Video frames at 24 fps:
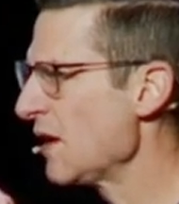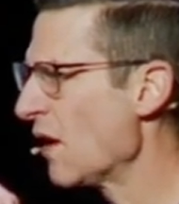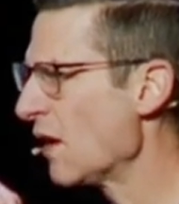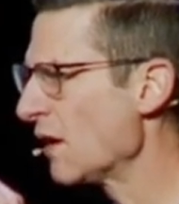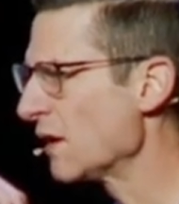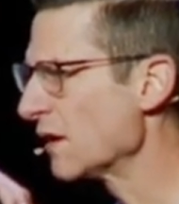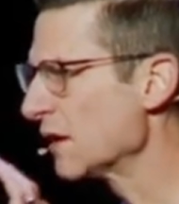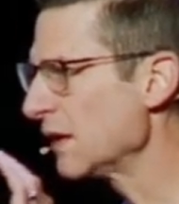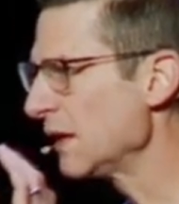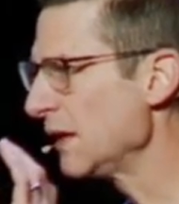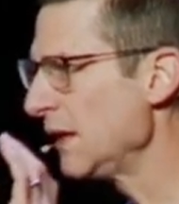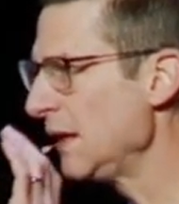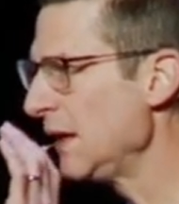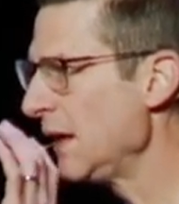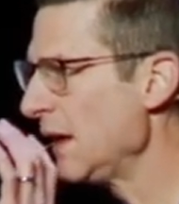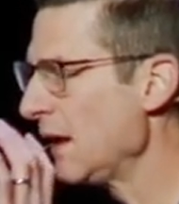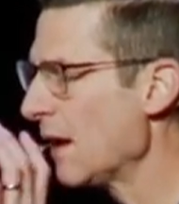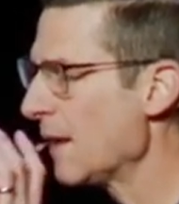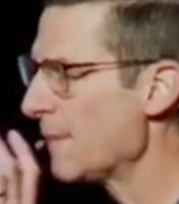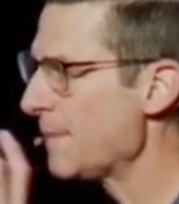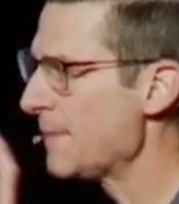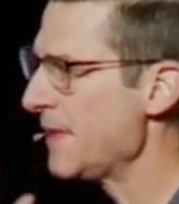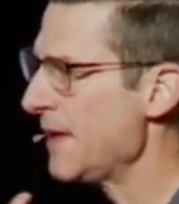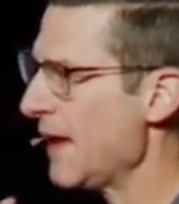on cleaning
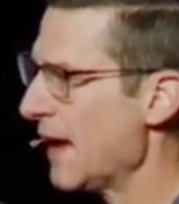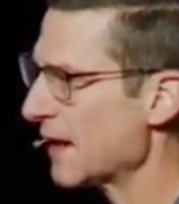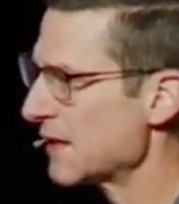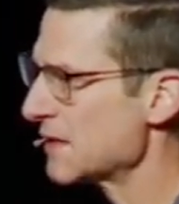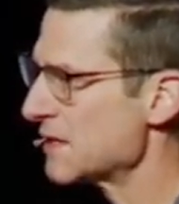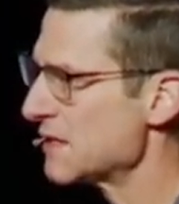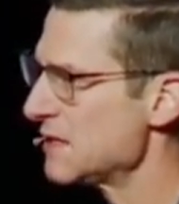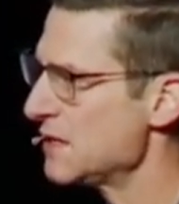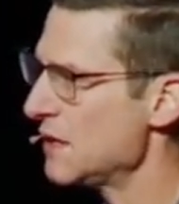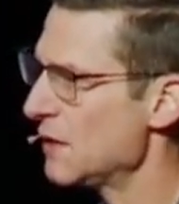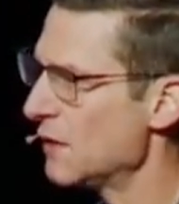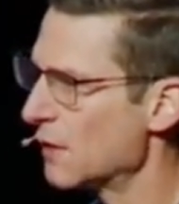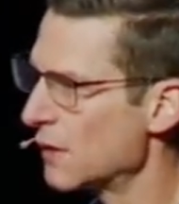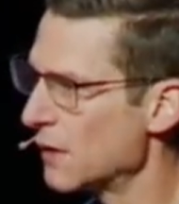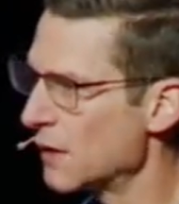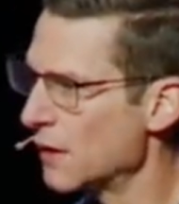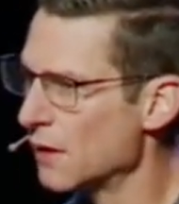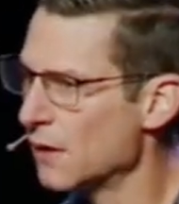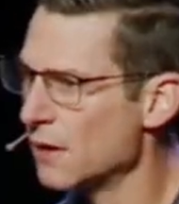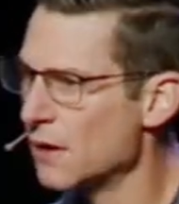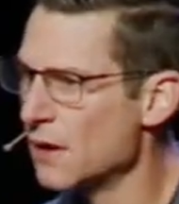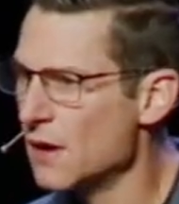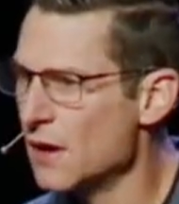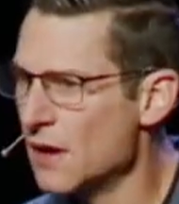up the
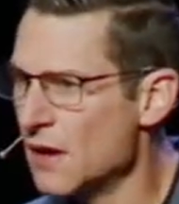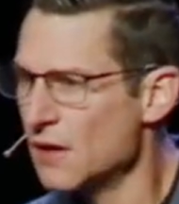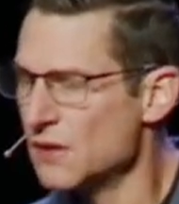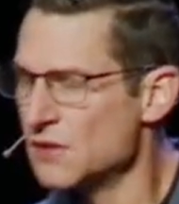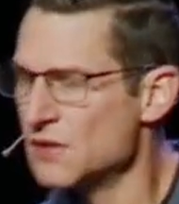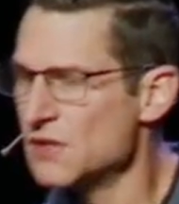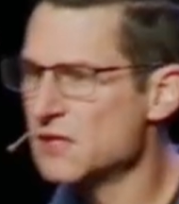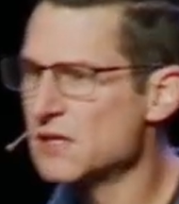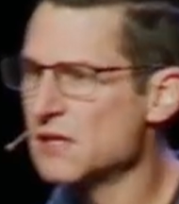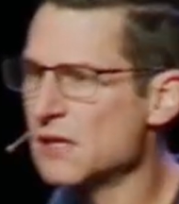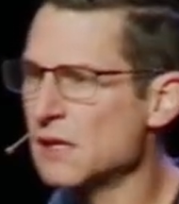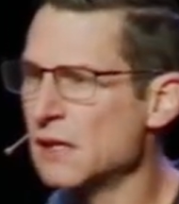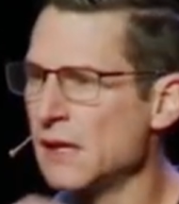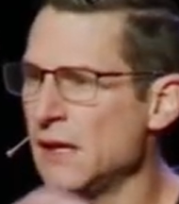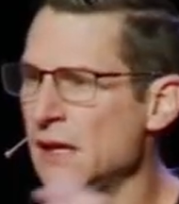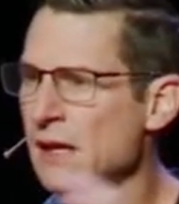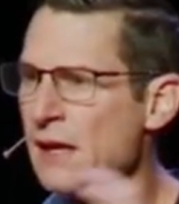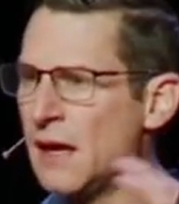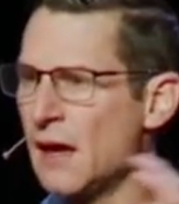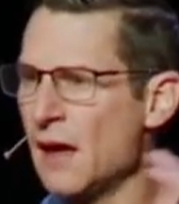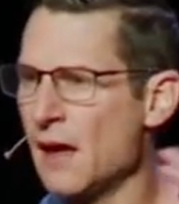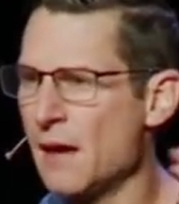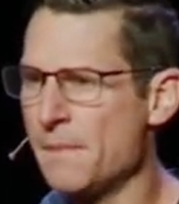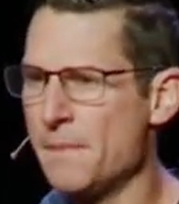exterior, just
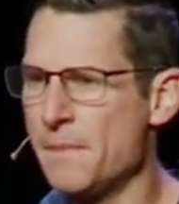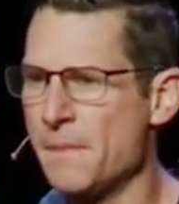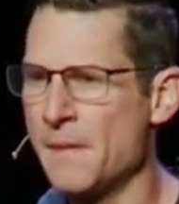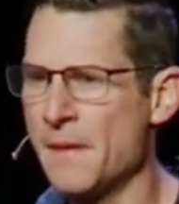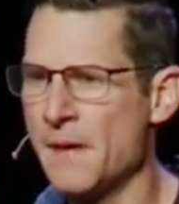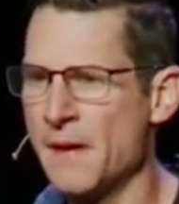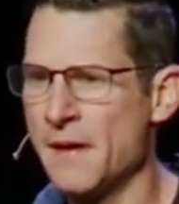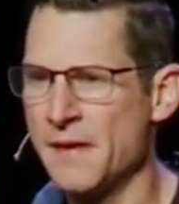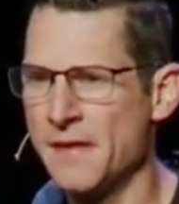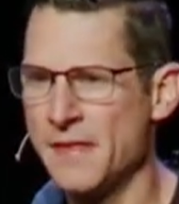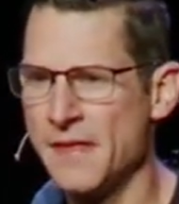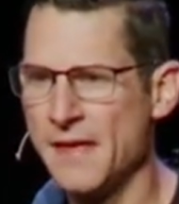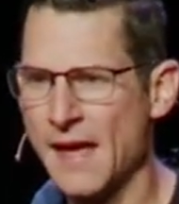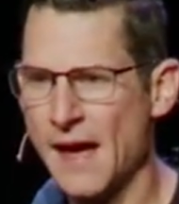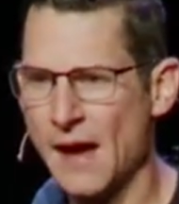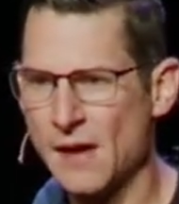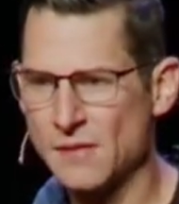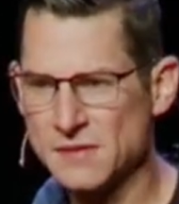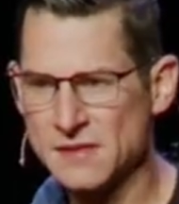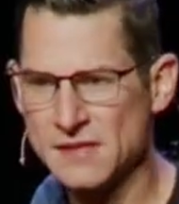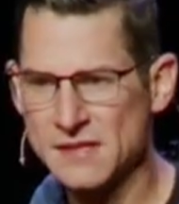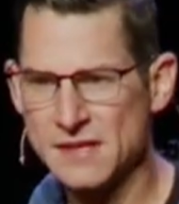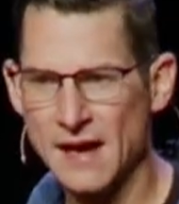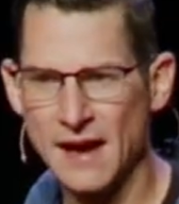cleaning up the
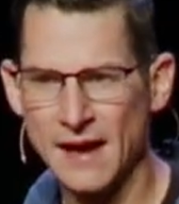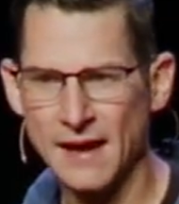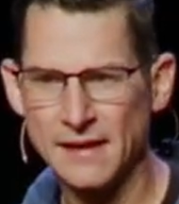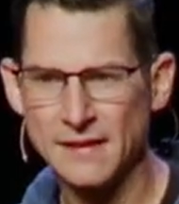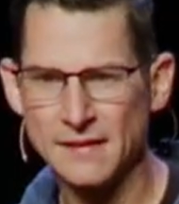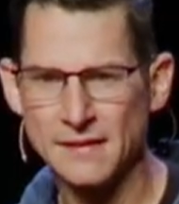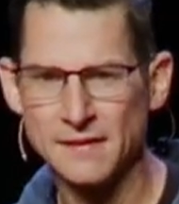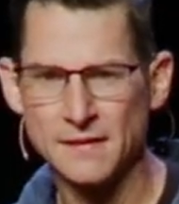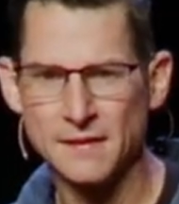outside.